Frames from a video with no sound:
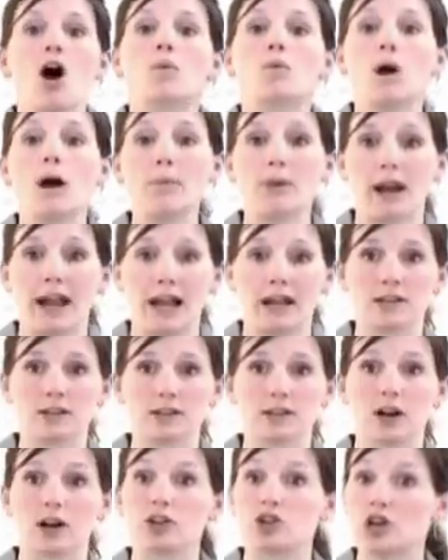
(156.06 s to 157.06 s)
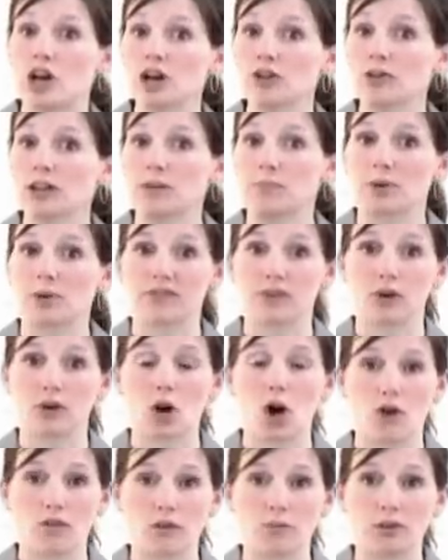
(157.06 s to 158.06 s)
Rubber handles are generally preferred
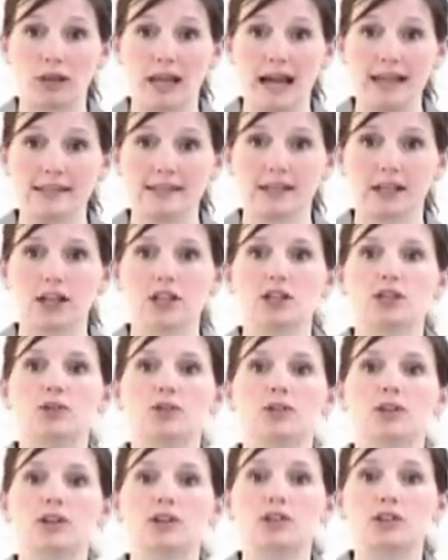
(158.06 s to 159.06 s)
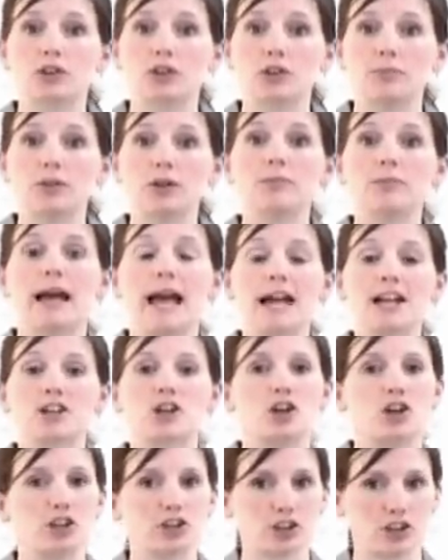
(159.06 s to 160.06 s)
over plastic due to their durable and
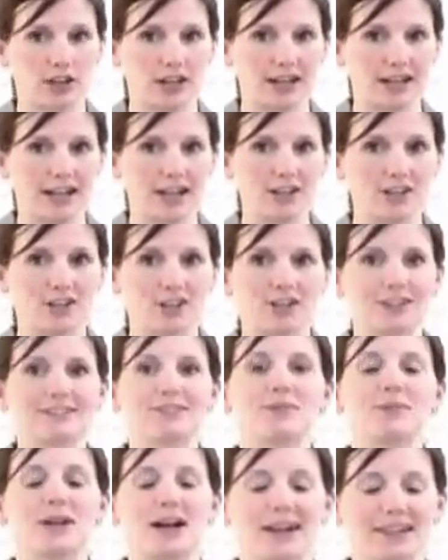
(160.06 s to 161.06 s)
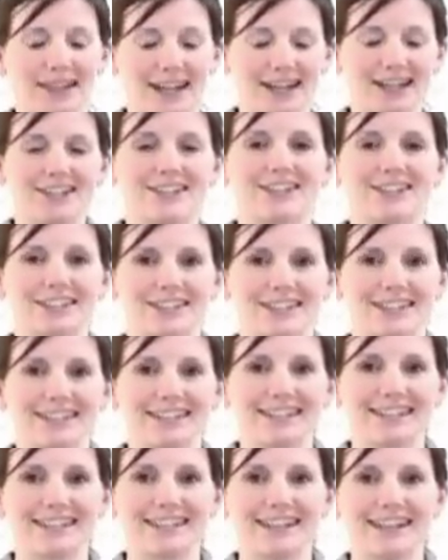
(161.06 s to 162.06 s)
cushioning nature. We all like cushion.
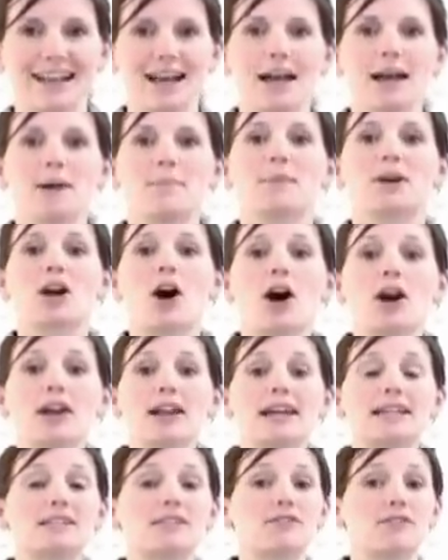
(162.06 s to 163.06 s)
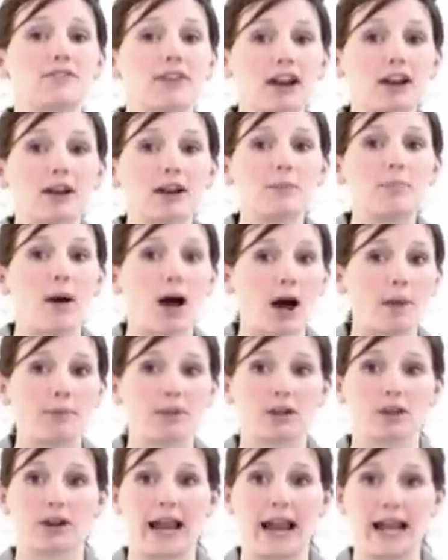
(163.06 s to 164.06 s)
Micarta is a very
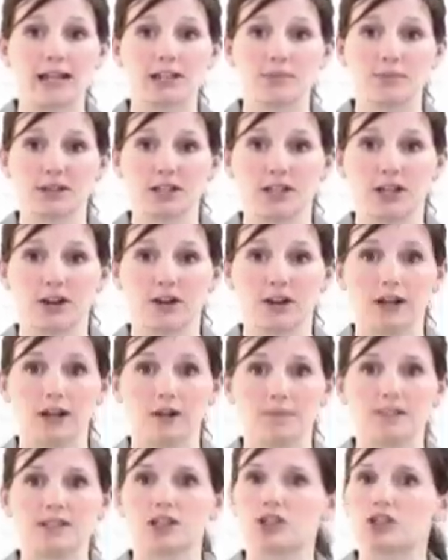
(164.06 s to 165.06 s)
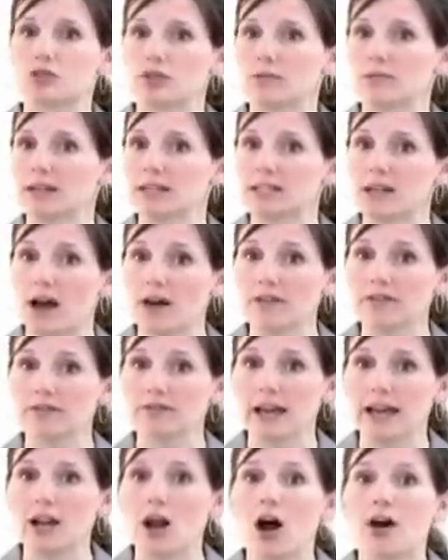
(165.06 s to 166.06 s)
popular handle material. It's extremely tough
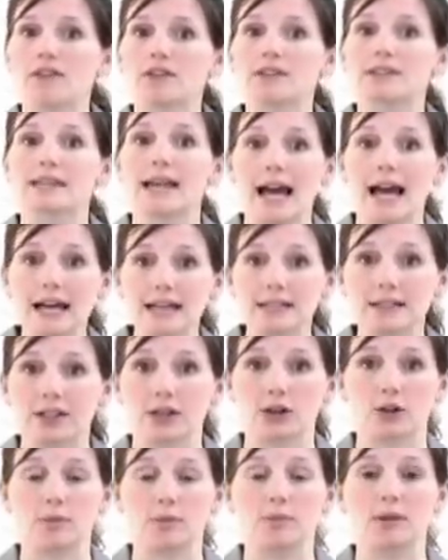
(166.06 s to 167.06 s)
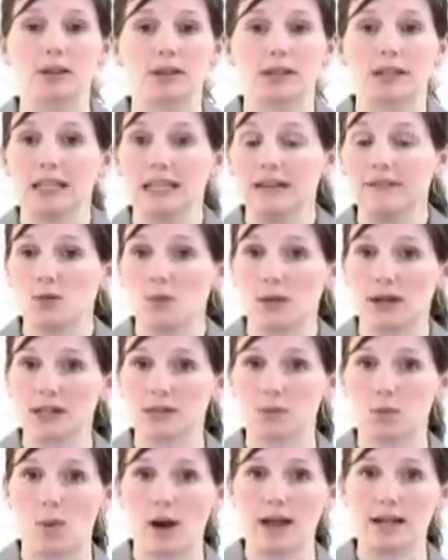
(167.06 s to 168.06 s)
and offers excellent gripability even when
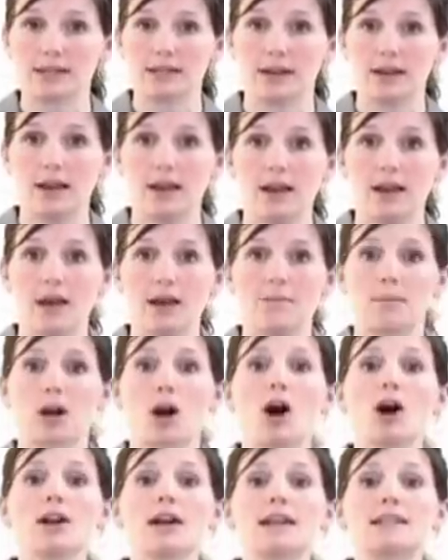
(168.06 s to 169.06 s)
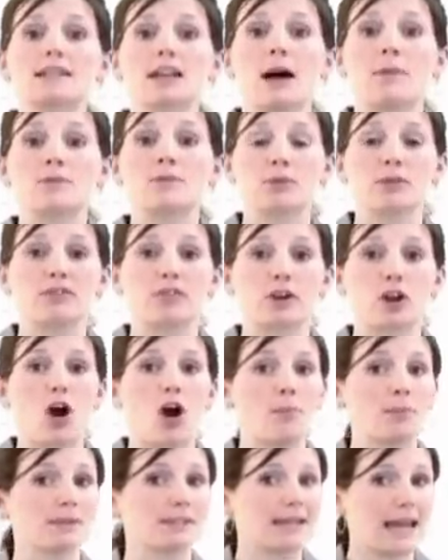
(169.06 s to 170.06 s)
it's wet. Micarta has come to refer to
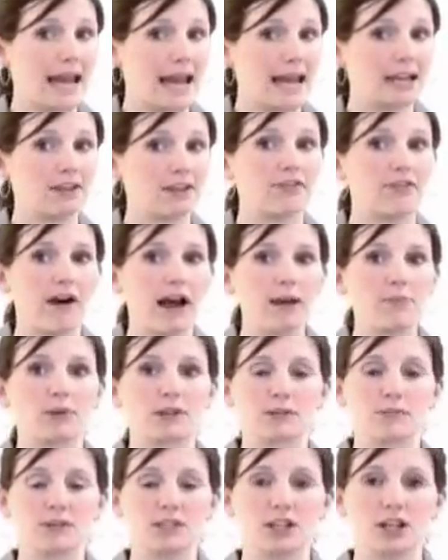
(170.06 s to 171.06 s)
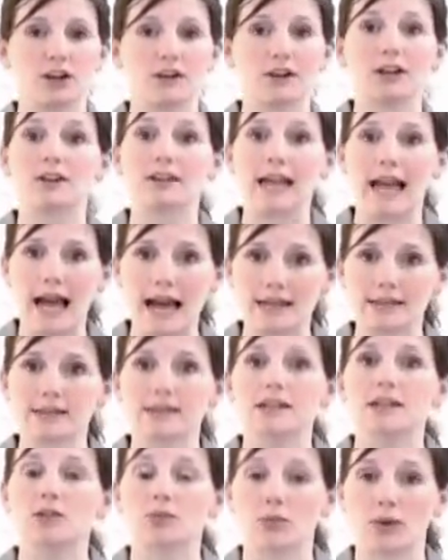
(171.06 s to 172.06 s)
almost any fibrous material
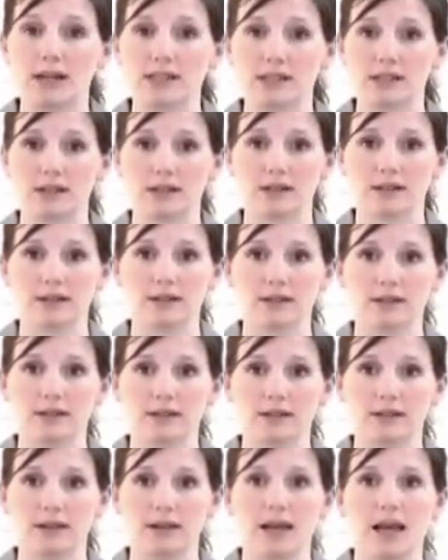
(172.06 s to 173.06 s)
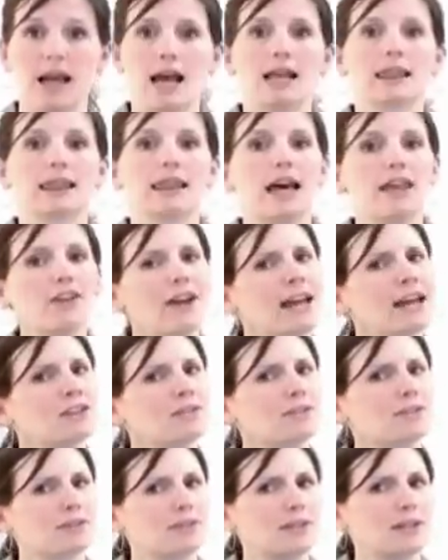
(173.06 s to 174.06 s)
cast in resin. Leather
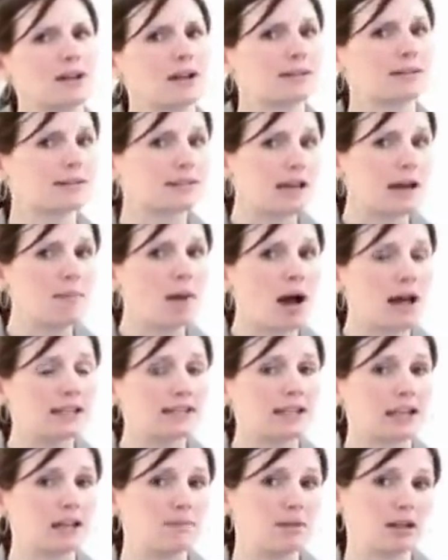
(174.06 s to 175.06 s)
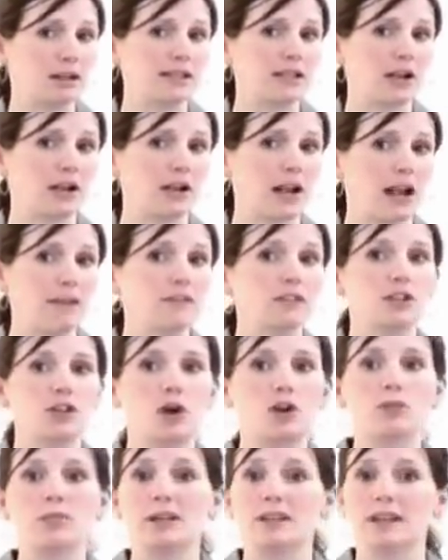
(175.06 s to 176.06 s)
handles are seen on some hunting and military knives,
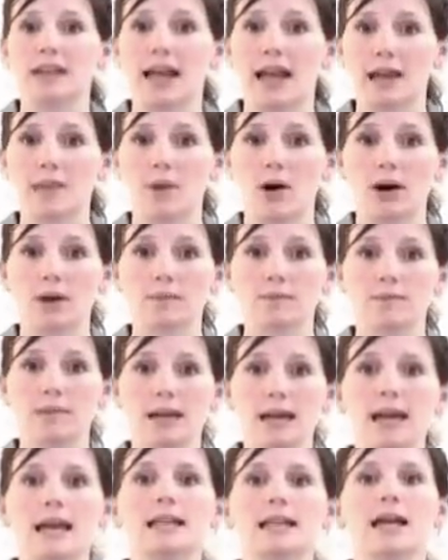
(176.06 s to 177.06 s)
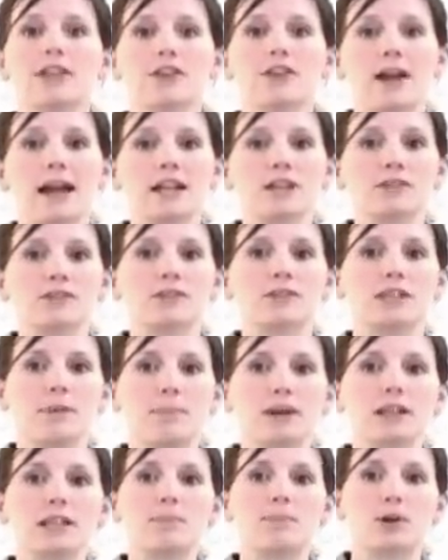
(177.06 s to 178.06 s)
notably the K-bar. Leather handles are
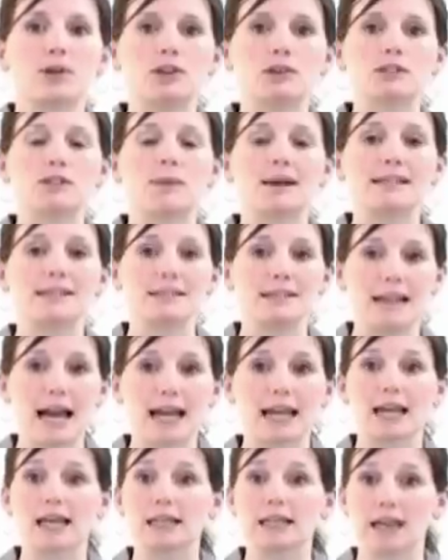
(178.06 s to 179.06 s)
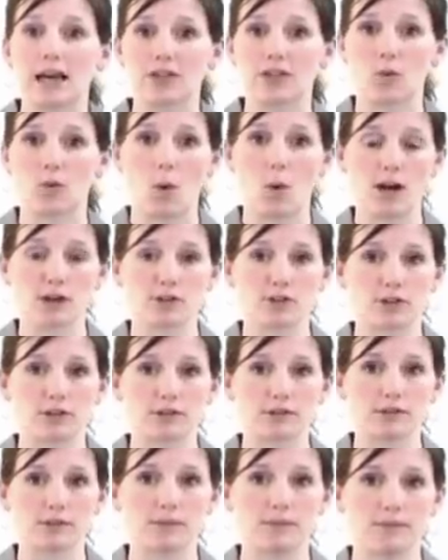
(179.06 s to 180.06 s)
typically produced by stacking leather
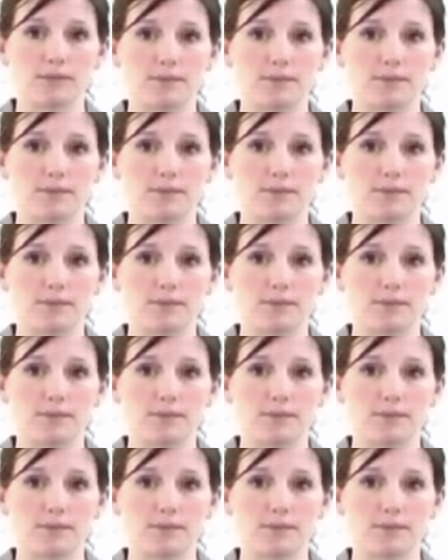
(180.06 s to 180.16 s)
washers.